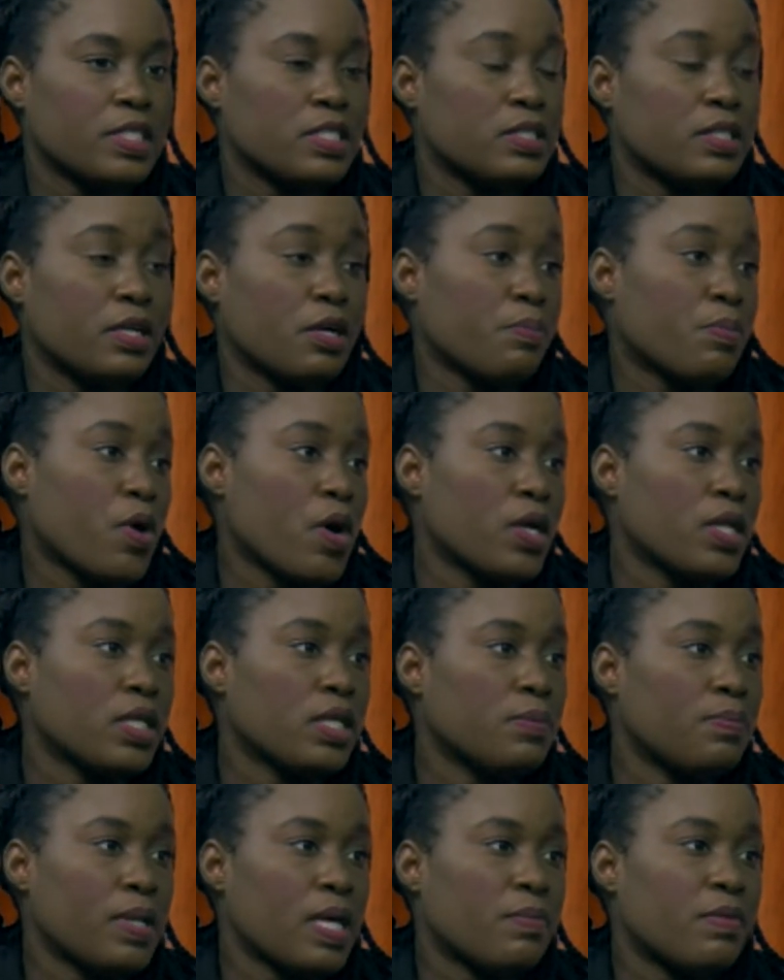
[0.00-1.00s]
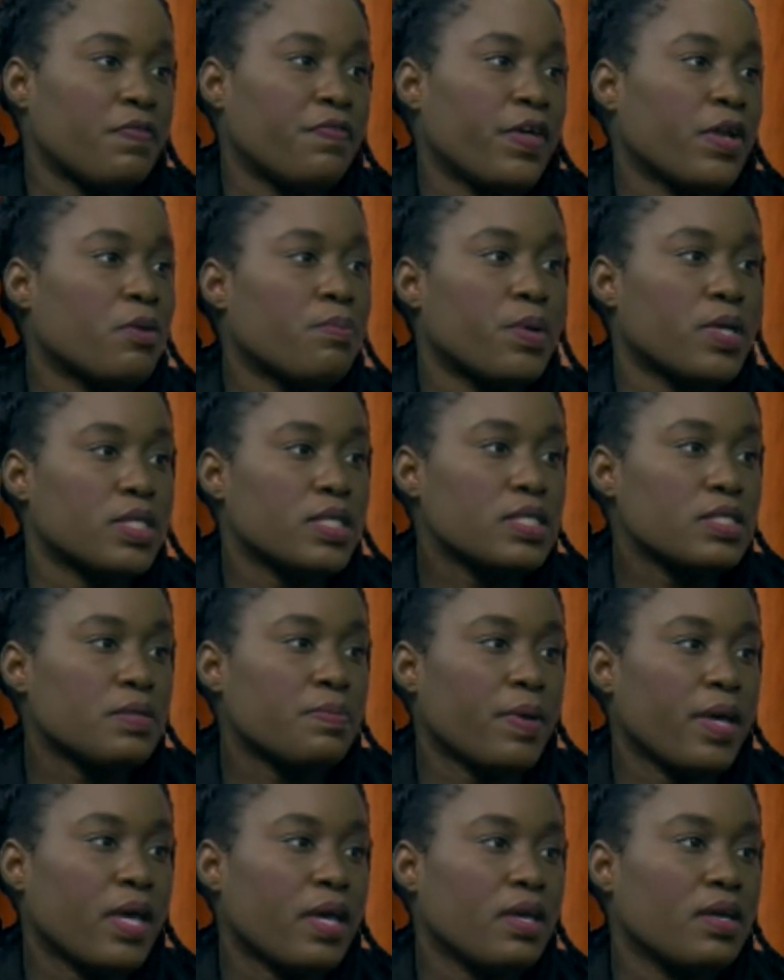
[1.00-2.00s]
They're partly to blame if they don't
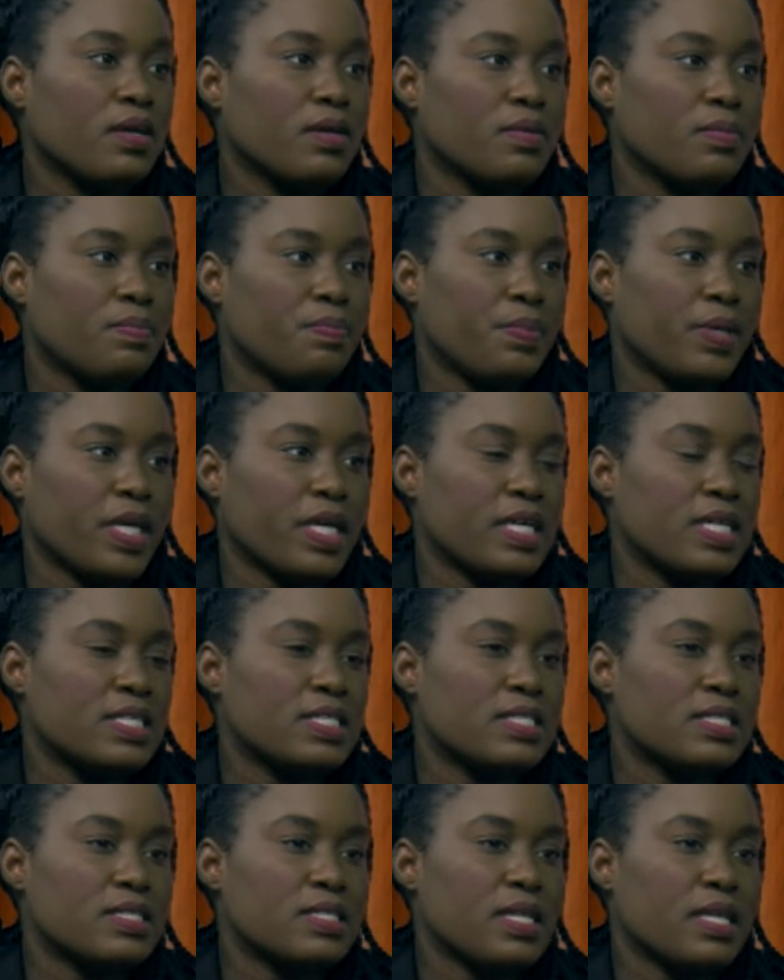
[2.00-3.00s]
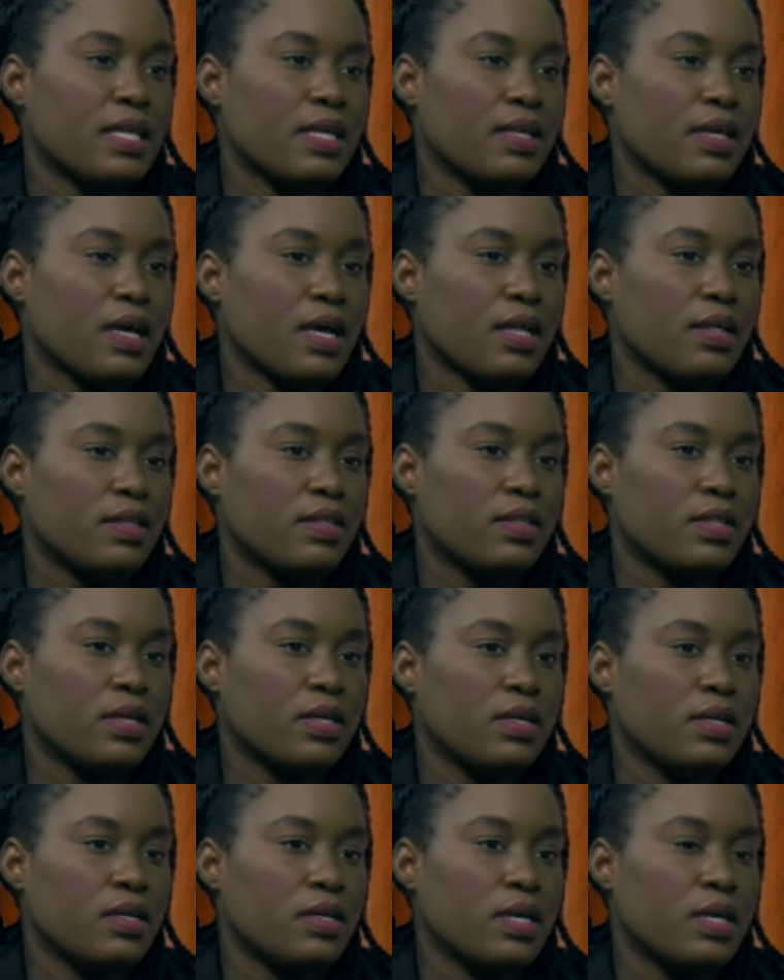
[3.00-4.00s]
participate because
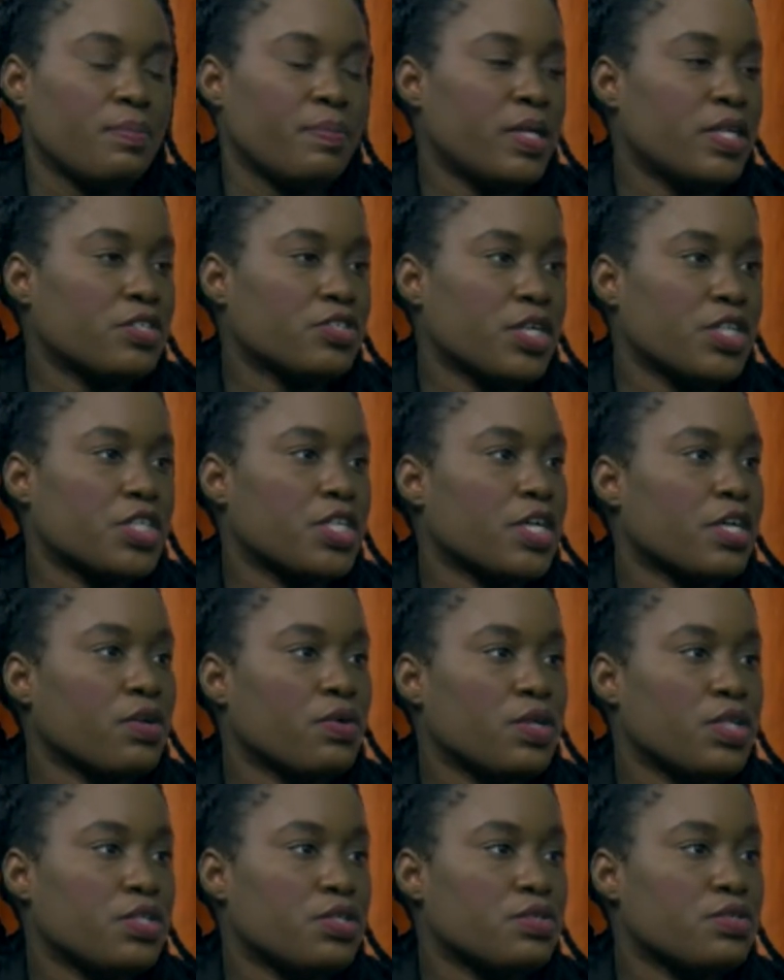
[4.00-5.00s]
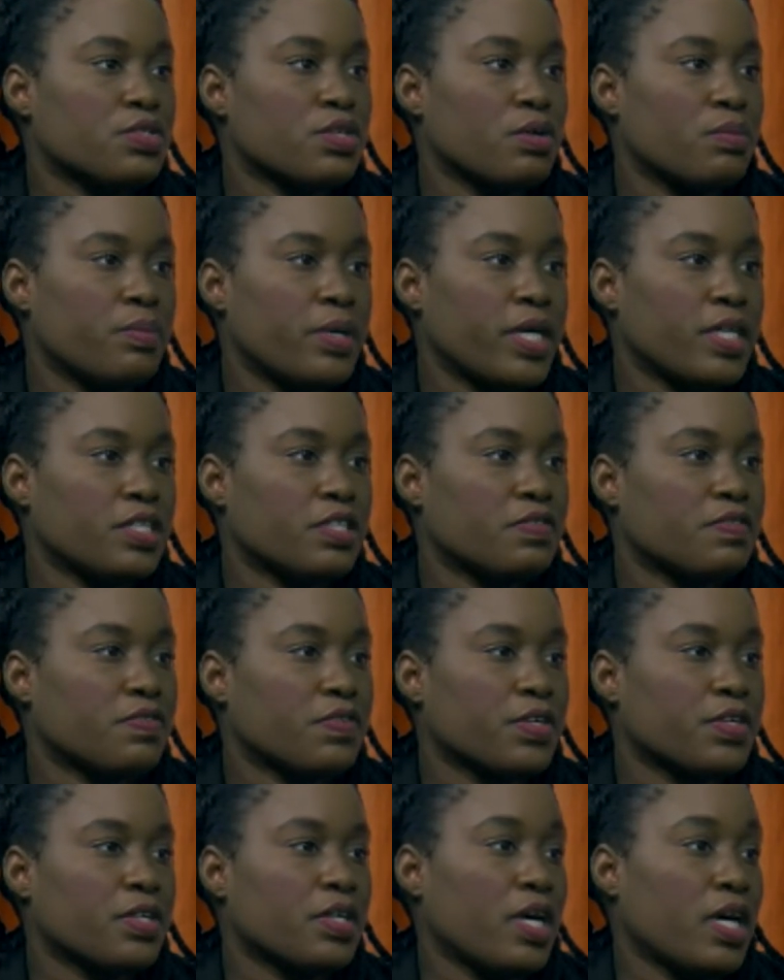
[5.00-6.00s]
the administration can only do so much
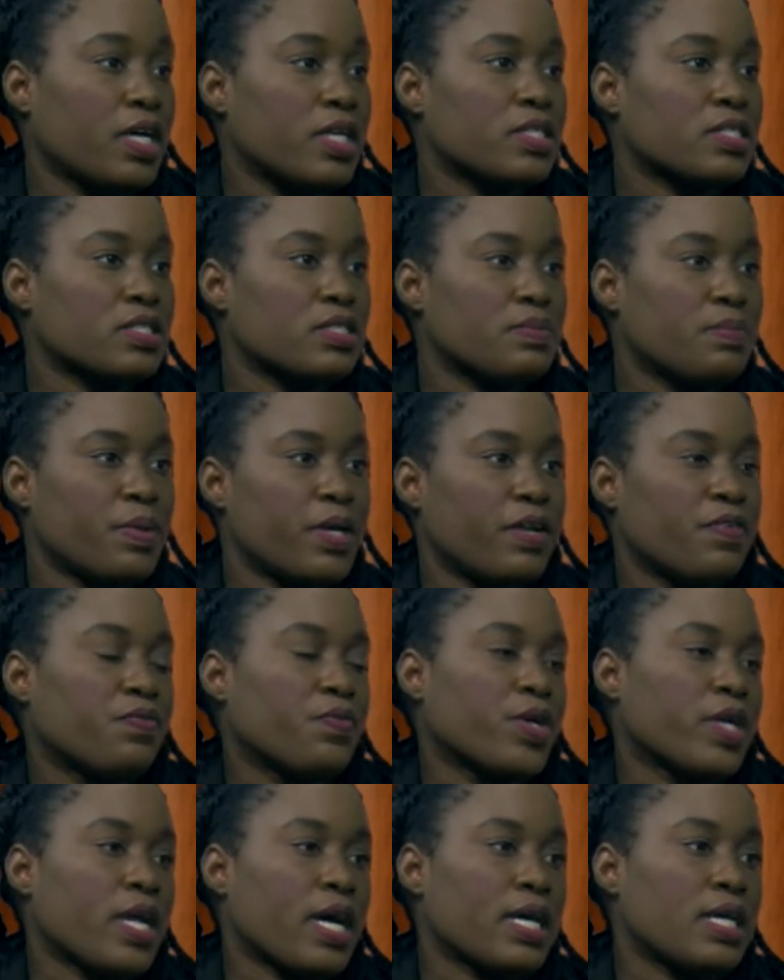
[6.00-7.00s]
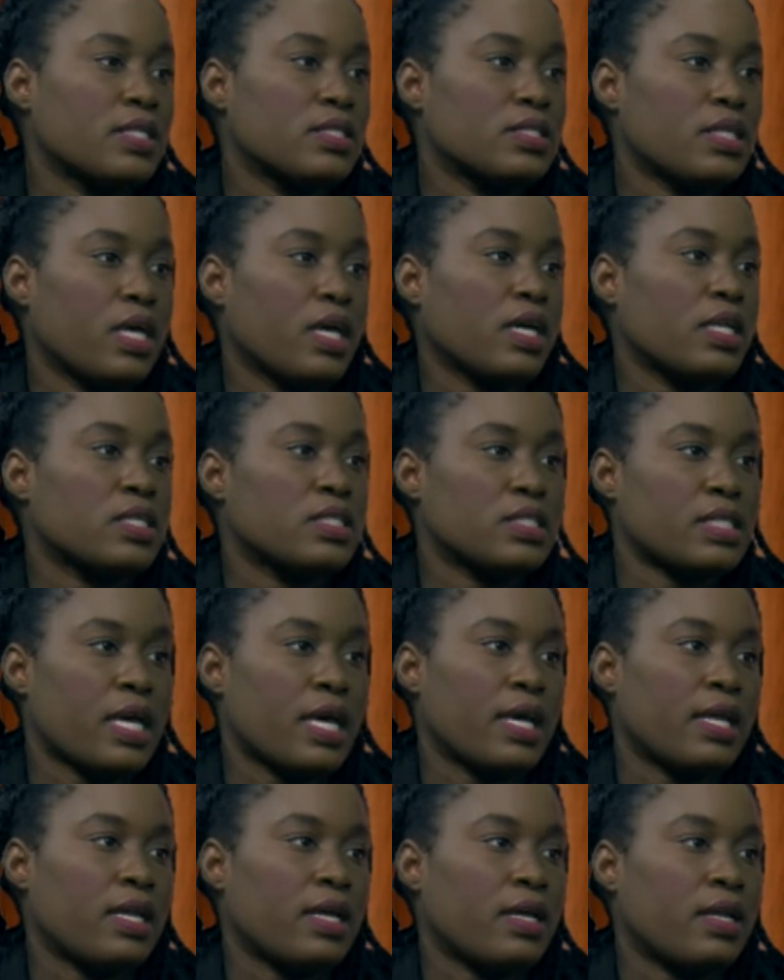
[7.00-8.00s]
for us. But if we're not taking a
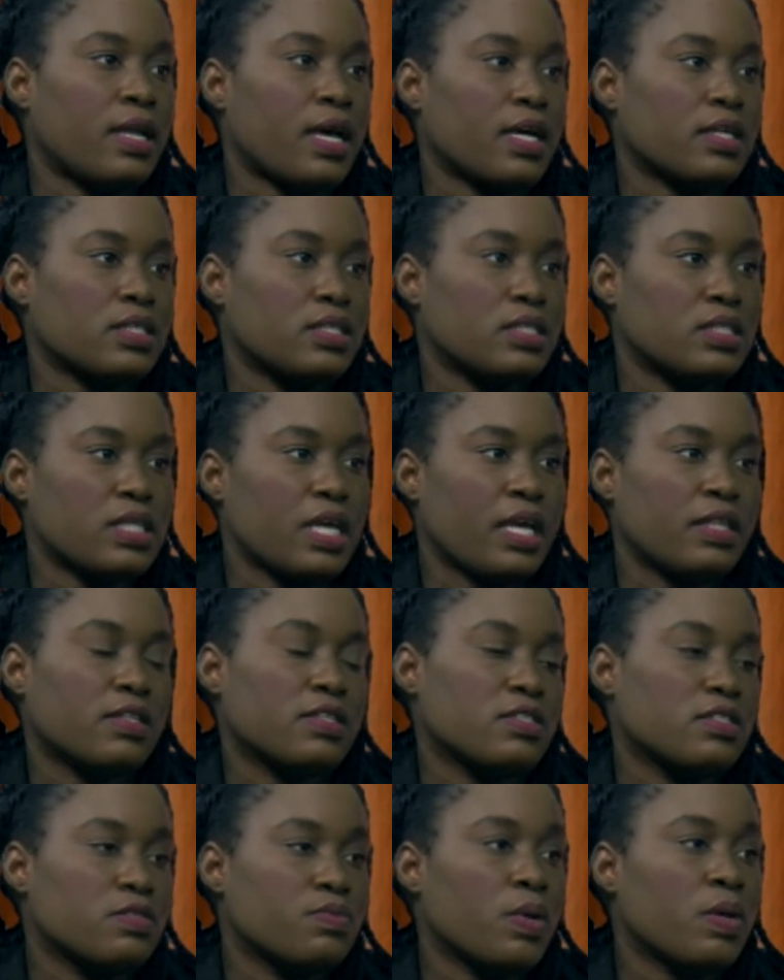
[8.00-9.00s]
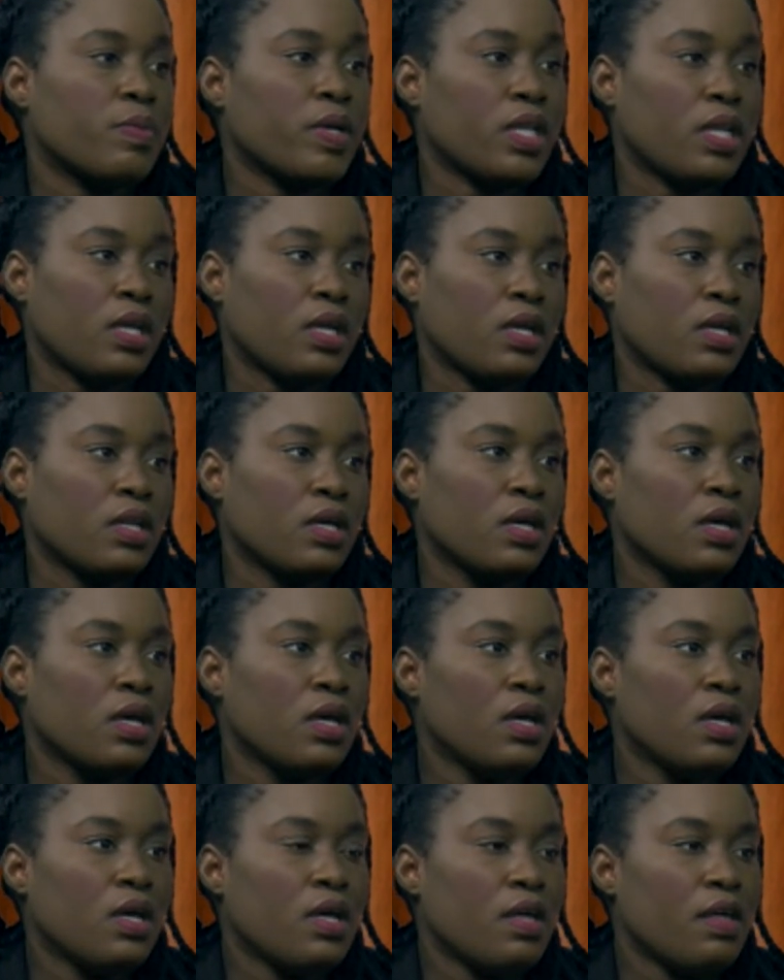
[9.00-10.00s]
stand and actually saying this is what we need,
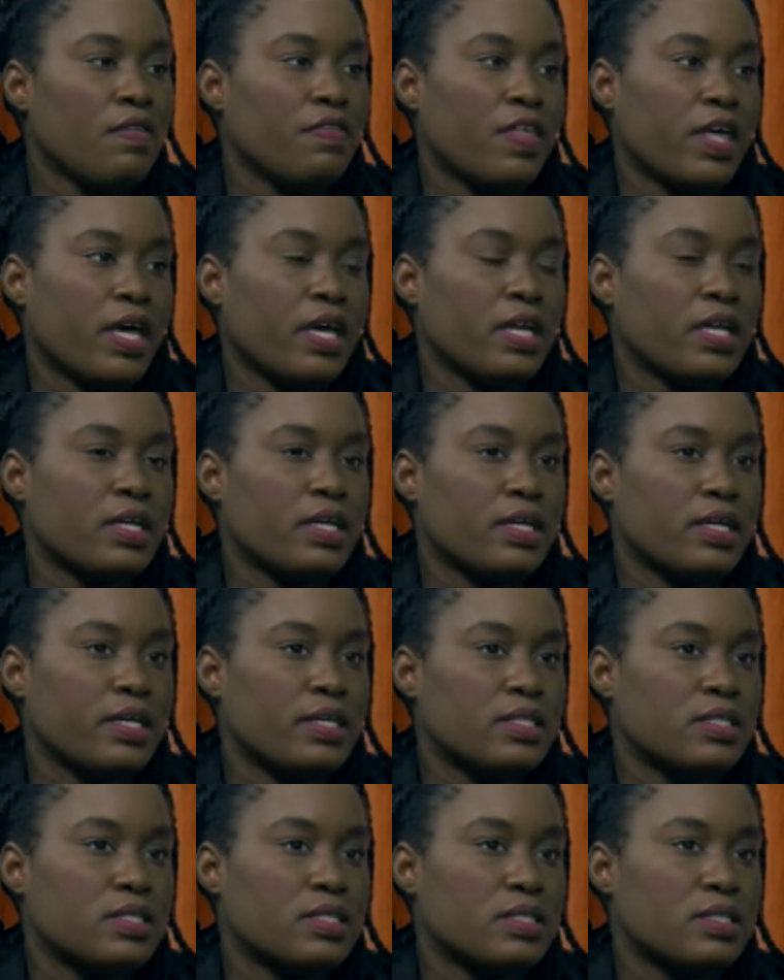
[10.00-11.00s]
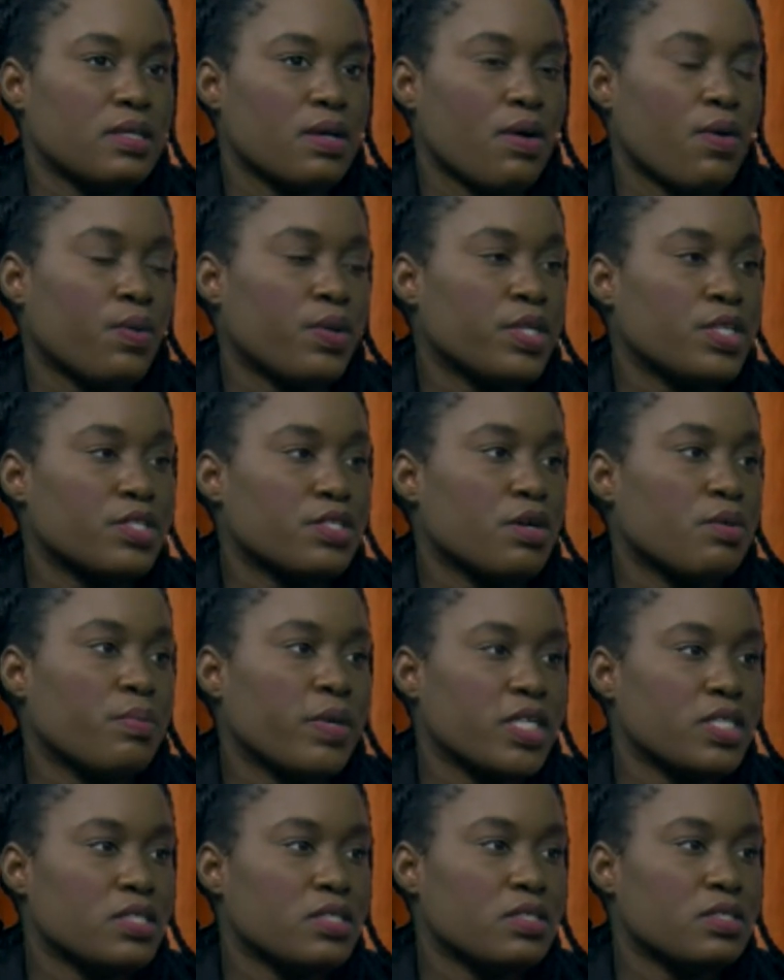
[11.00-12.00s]
then it's only so
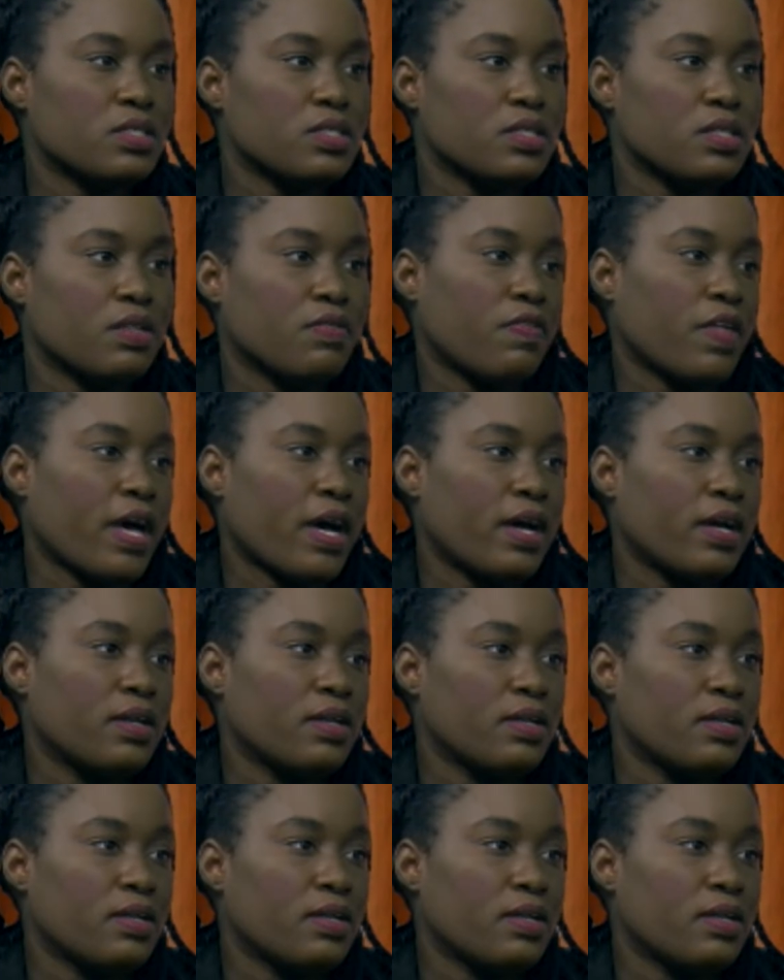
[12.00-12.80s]
much that